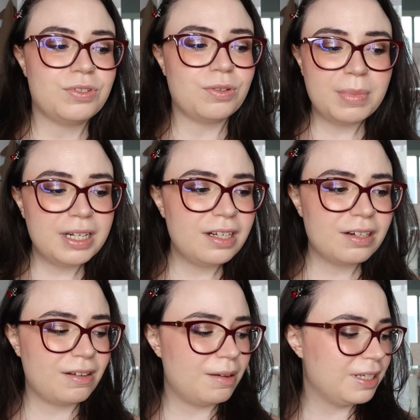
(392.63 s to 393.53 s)
So many
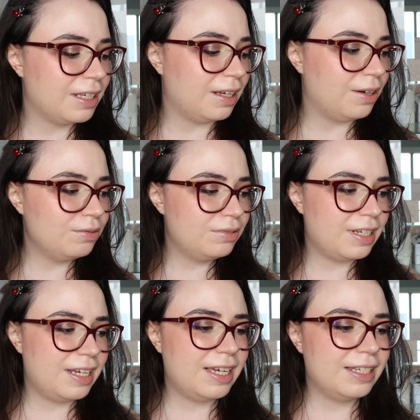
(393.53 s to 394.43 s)
are coming out
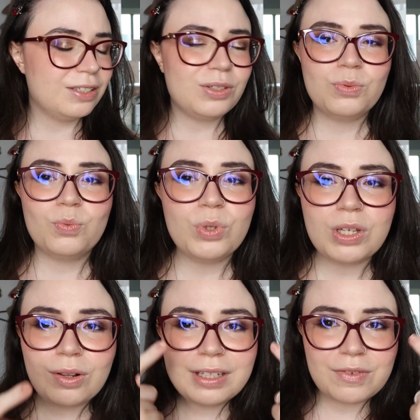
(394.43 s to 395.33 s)
and we
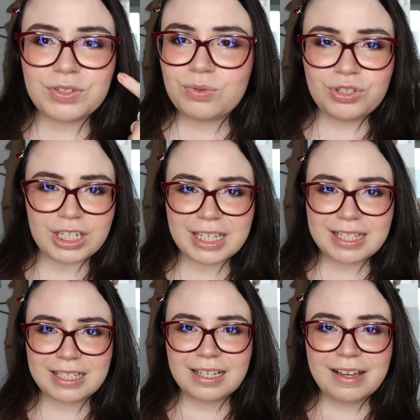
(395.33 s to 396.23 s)
only have 2
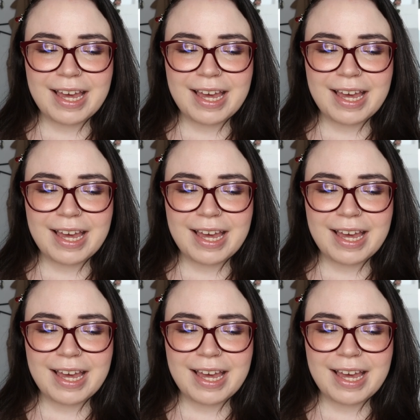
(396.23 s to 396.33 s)
cheeks.